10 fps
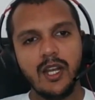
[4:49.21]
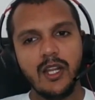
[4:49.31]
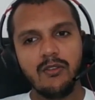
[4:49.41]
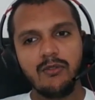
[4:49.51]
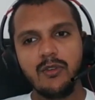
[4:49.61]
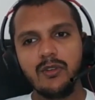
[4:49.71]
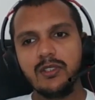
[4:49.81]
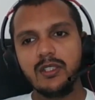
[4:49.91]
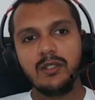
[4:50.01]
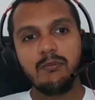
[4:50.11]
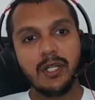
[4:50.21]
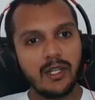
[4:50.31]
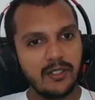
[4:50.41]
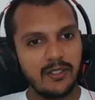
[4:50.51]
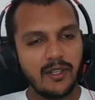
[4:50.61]
and of course uh,
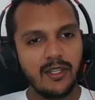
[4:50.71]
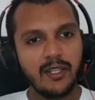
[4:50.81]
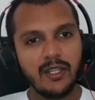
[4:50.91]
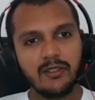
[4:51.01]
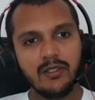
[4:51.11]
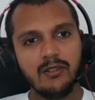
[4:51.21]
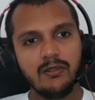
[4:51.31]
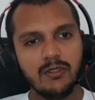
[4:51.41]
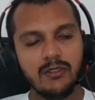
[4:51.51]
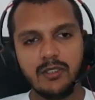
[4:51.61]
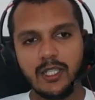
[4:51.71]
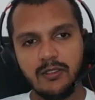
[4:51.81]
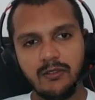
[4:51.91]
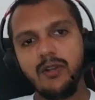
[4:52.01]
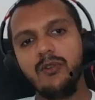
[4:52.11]
product designing as well that
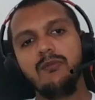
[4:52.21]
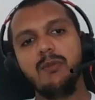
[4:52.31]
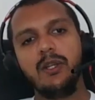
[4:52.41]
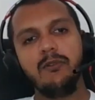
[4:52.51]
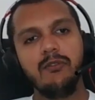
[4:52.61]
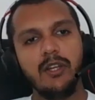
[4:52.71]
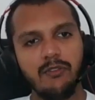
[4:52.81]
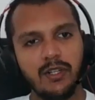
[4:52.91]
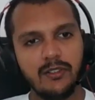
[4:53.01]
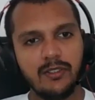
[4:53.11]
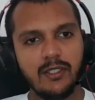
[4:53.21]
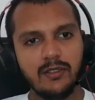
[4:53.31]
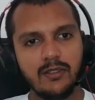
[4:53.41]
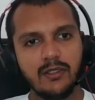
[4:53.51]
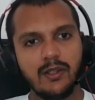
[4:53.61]
is one of my favorite
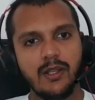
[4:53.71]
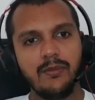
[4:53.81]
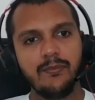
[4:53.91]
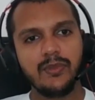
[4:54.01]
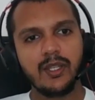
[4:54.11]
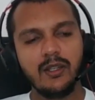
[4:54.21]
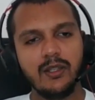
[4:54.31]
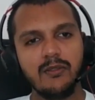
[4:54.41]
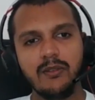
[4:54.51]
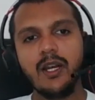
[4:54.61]
things and uh,